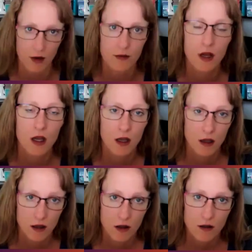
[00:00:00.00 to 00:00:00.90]
for an
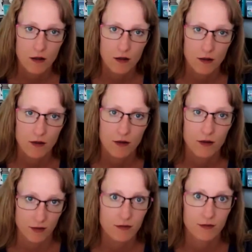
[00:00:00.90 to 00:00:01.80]
intensive
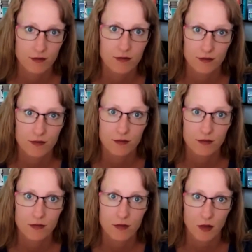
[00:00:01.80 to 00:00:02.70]
time frame.
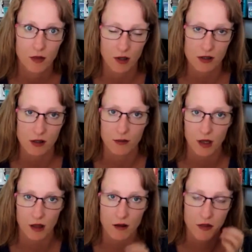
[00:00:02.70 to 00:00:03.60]
Awesome.
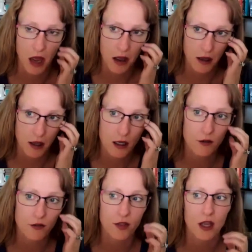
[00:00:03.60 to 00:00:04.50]
I love that. And
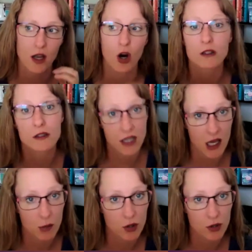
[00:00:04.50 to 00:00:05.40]
if they aren't
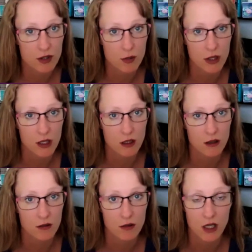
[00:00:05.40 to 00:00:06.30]
able to
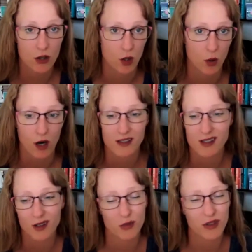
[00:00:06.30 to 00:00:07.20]
be near you, is
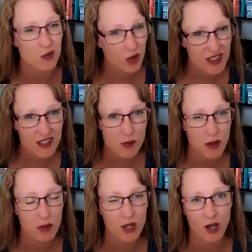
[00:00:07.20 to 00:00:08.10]
there resources that
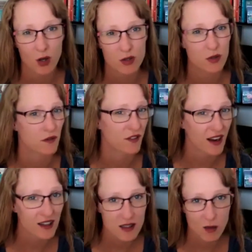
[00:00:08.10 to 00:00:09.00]
people can go to to
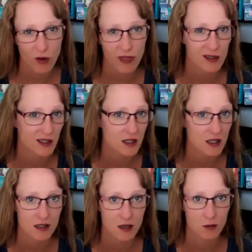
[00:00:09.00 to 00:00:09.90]
find someone that does
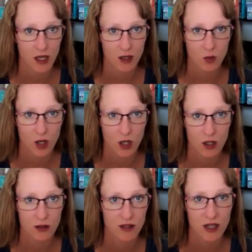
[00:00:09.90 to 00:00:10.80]
this same kind of work
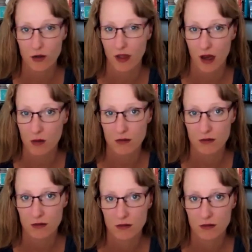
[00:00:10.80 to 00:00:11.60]
near them?